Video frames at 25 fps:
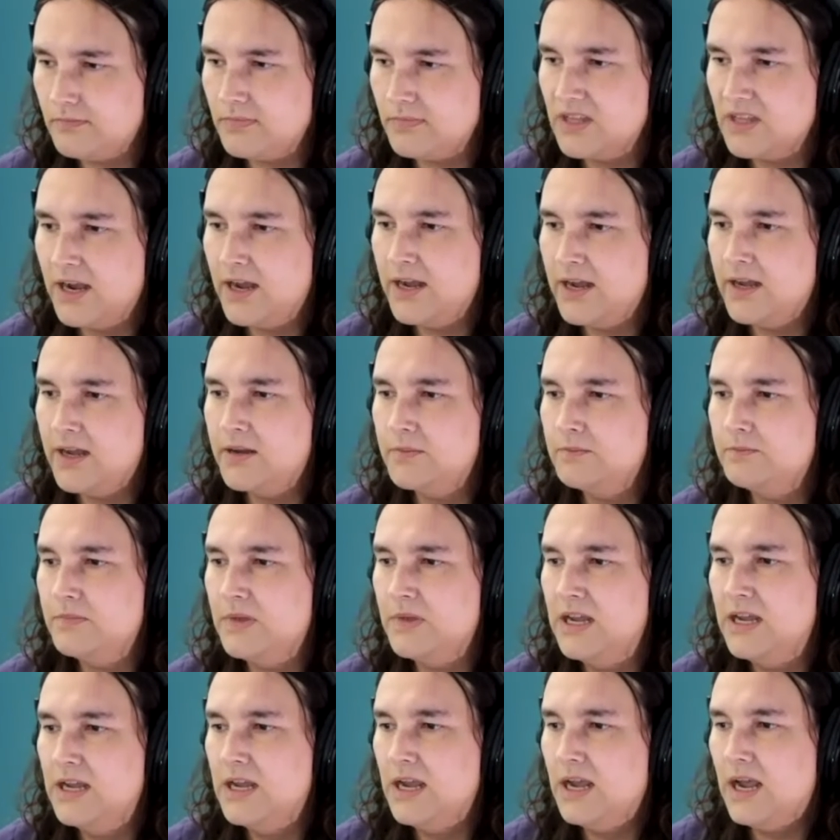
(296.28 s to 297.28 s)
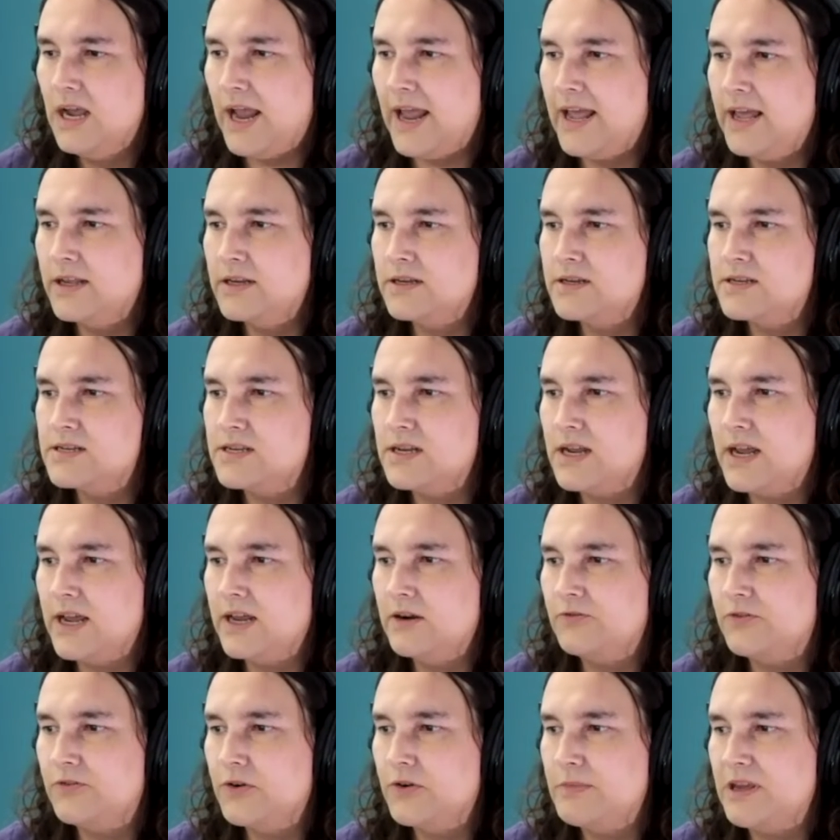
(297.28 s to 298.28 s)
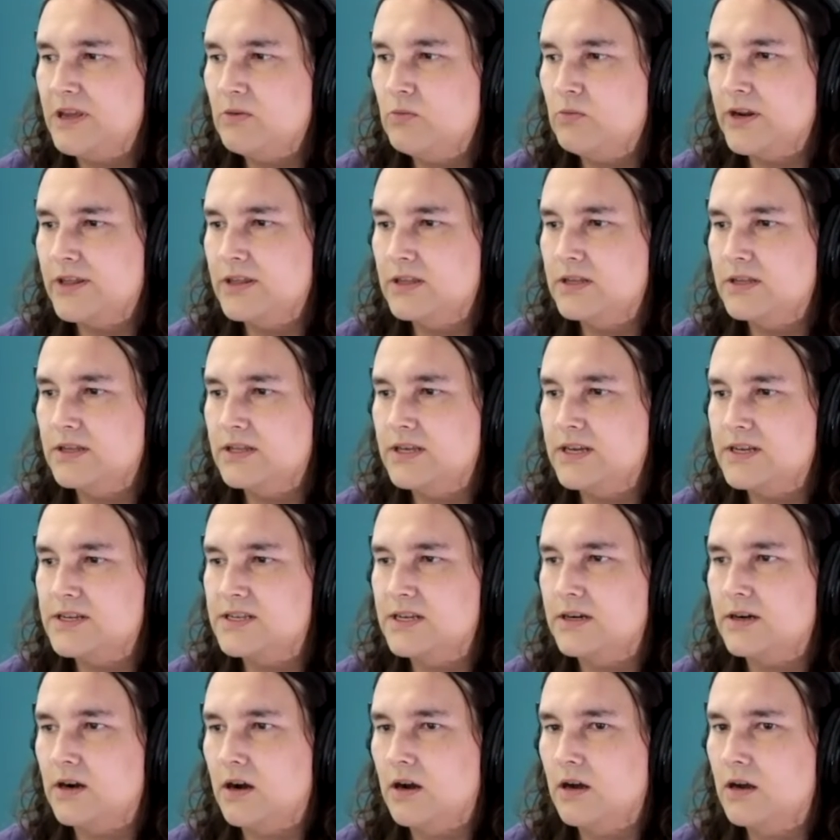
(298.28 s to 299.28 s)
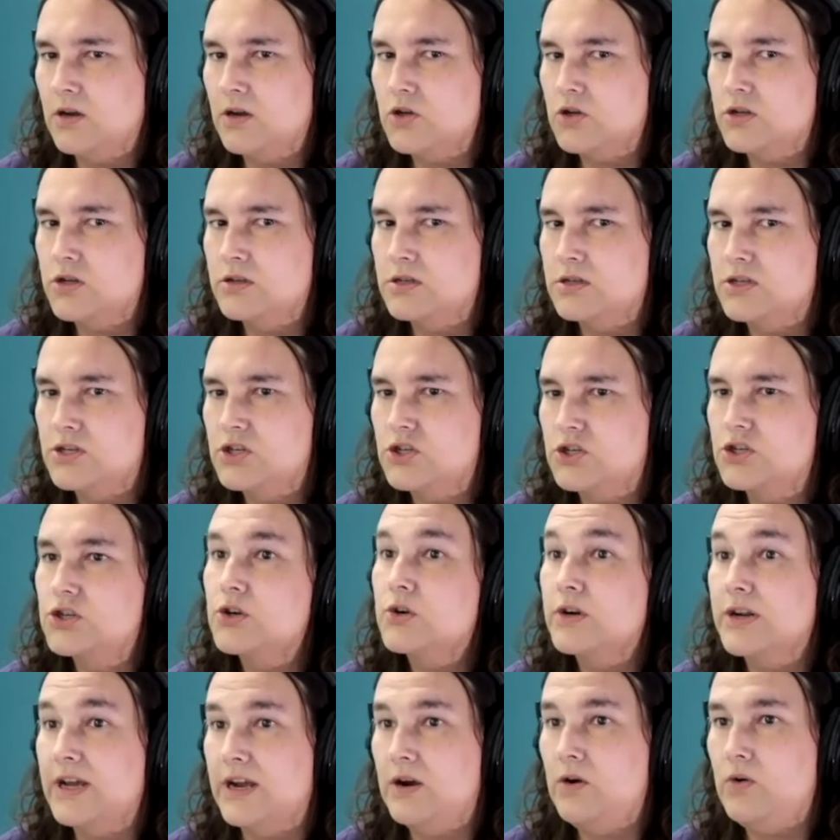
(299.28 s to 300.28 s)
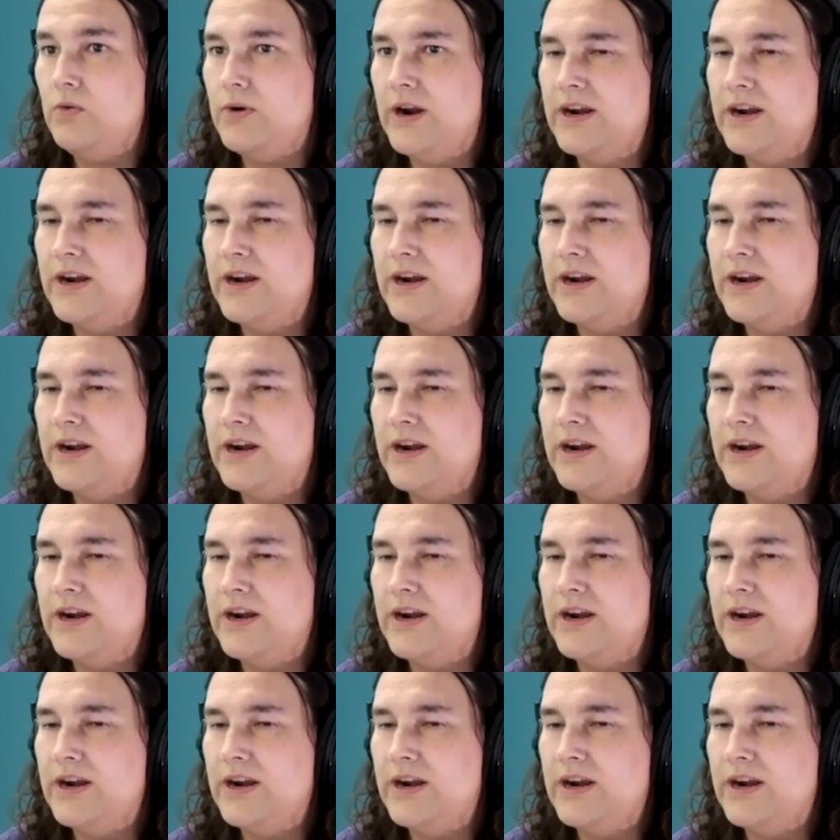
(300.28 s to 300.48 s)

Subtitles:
And for me, one of the things that stood out right